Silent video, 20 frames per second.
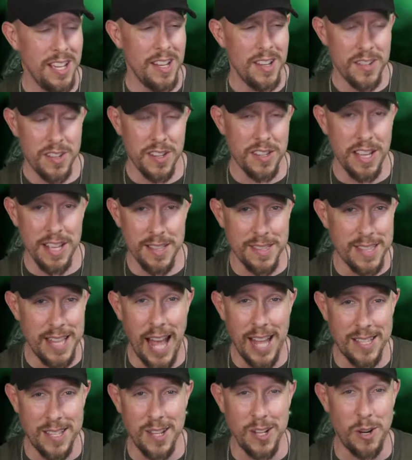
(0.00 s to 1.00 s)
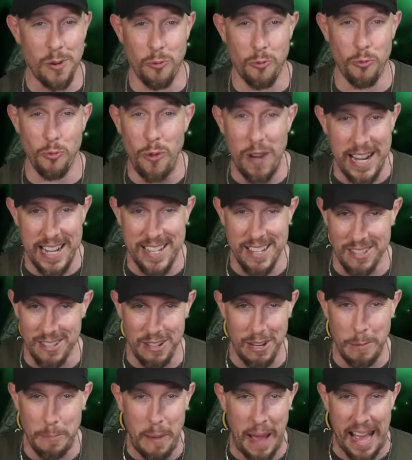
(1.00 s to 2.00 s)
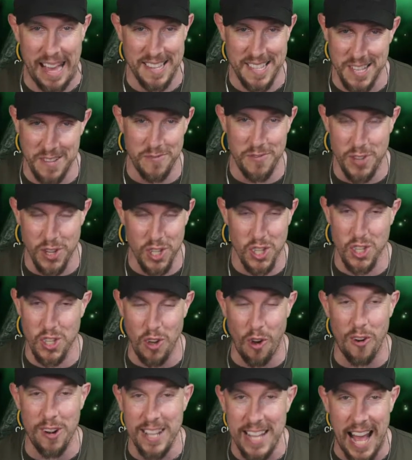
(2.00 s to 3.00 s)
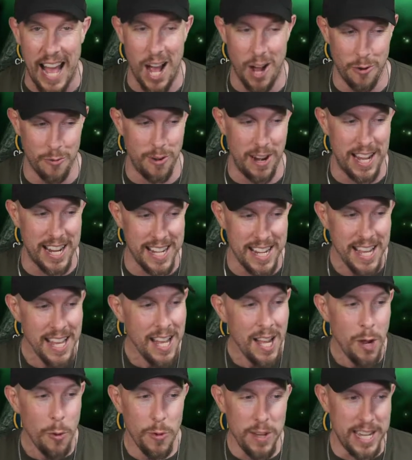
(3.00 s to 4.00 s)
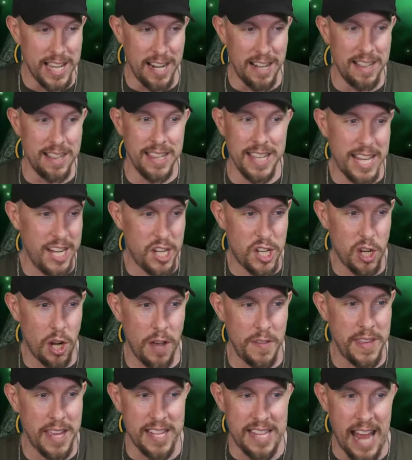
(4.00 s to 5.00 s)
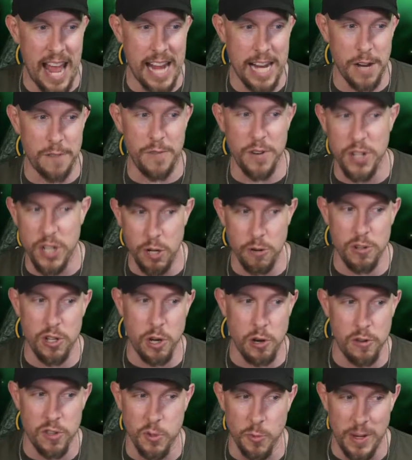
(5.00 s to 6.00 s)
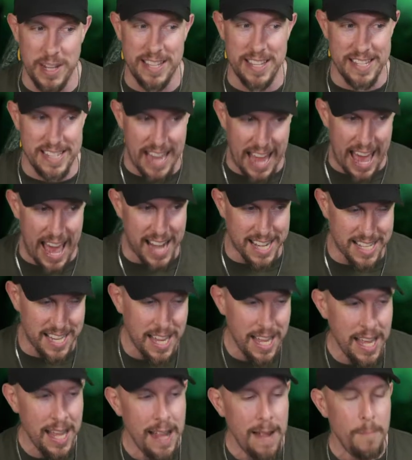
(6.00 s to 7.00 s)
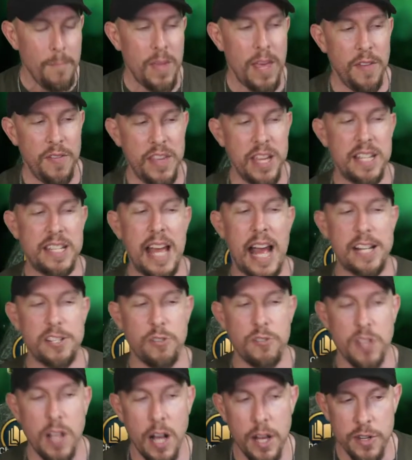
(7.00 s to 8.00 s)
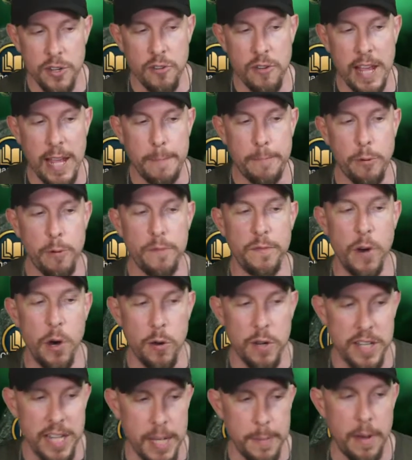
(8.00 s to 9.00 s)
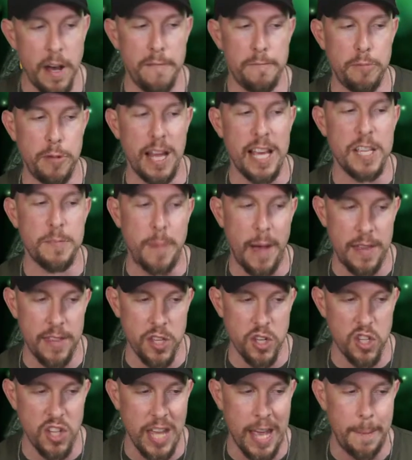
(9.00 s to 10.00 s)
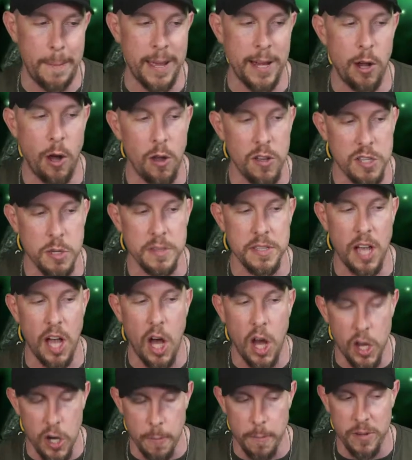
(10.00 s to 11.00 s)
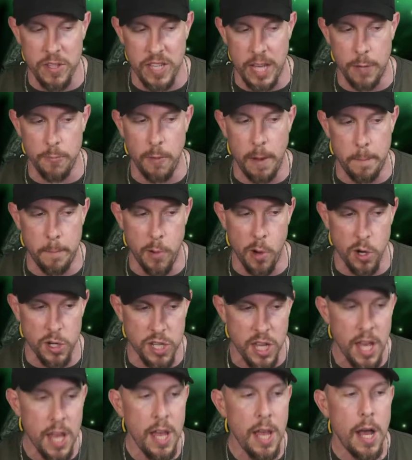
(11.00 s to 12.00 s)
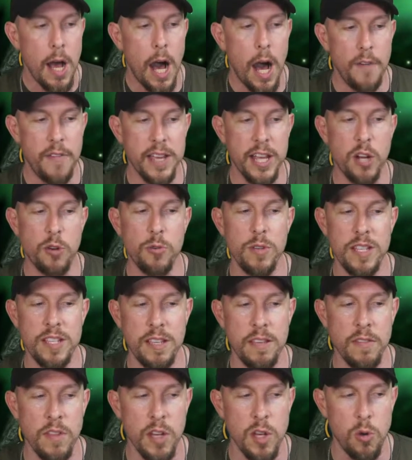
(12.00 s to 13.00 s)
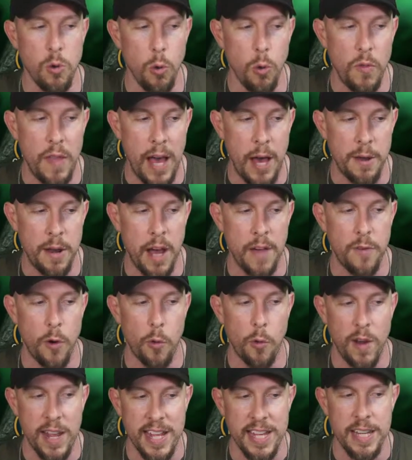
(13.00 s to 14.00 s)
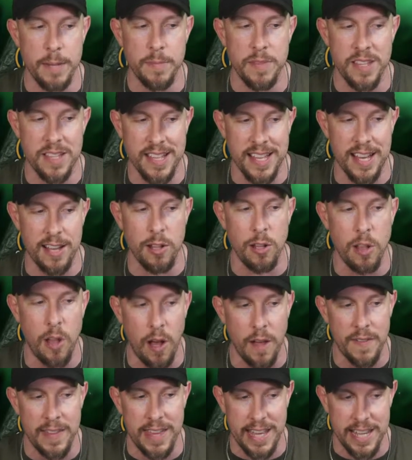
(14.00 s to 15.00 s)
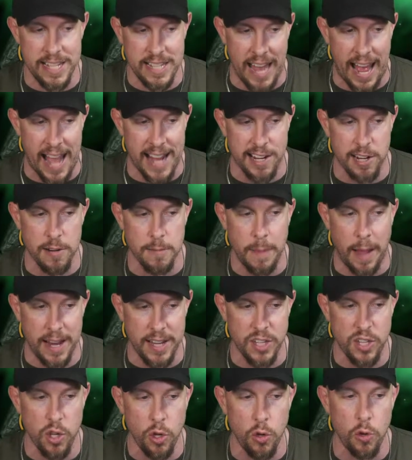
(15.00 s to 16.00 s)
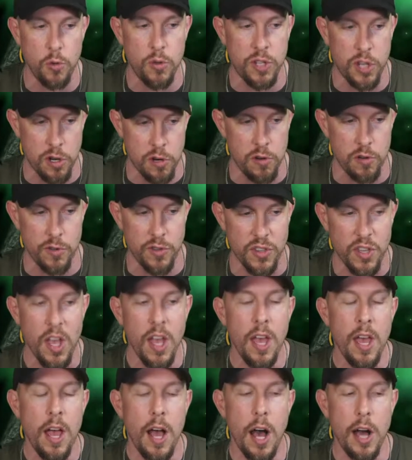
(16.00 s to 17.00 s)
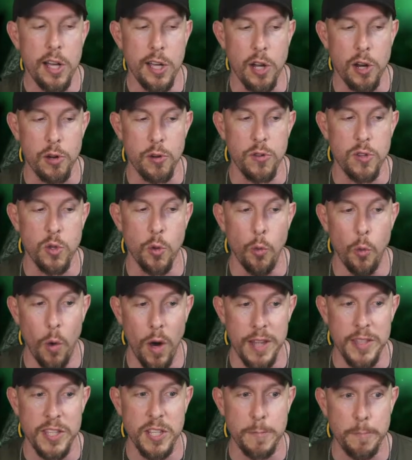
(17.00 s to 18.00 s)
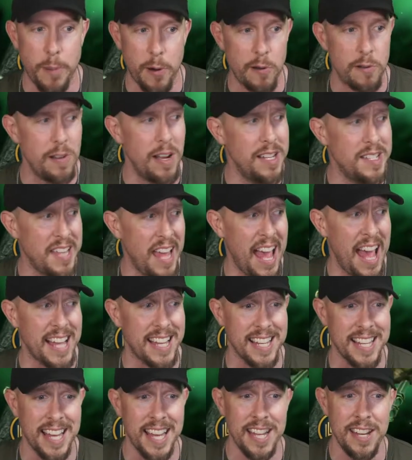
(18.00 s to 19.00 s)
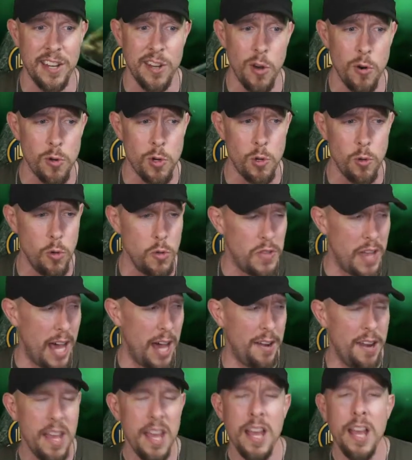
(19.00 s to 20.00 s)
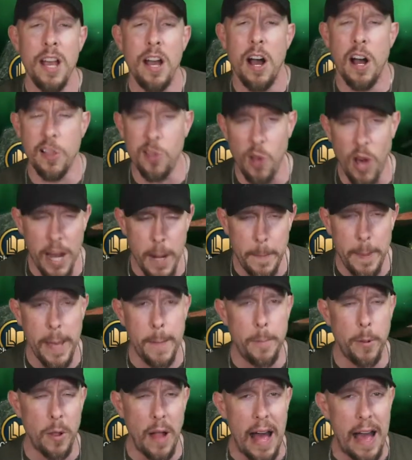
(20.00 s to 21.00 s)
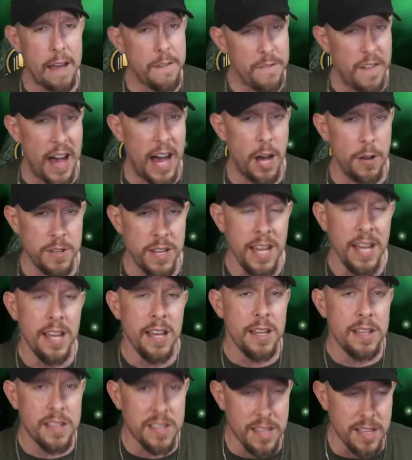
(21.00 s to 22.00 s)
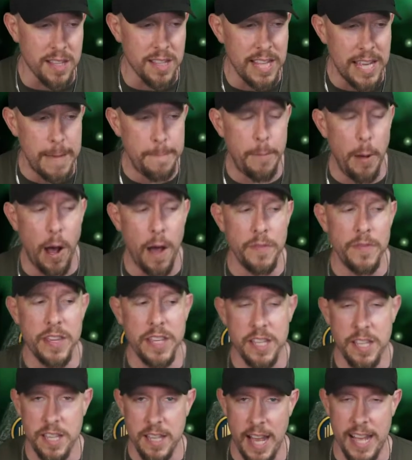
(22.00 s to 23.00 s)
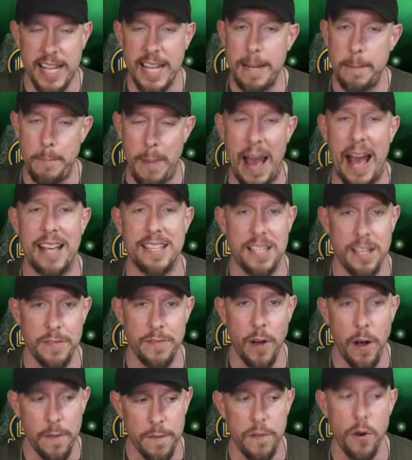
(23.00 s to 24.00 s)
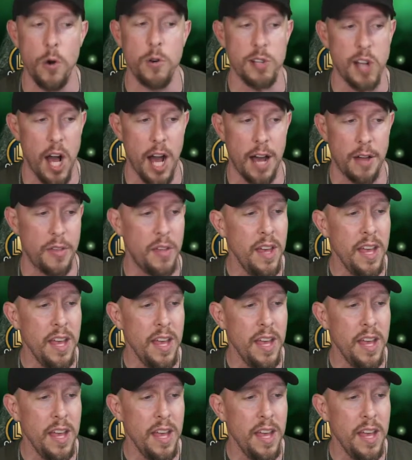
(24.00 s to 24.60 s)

Just like, that's a great little passive just starting out, right? We get a leech on the attacker for two turns when he's attacked. If the attacker is under a provoke debuff placed by this champion, also has one hundred percent when booked of increasing the cooldown of a random skill on the attacker by two turns. Occurs once per attack. Again, no cooldown. A lot of people, I found, sleep on this second passive of Vogoth.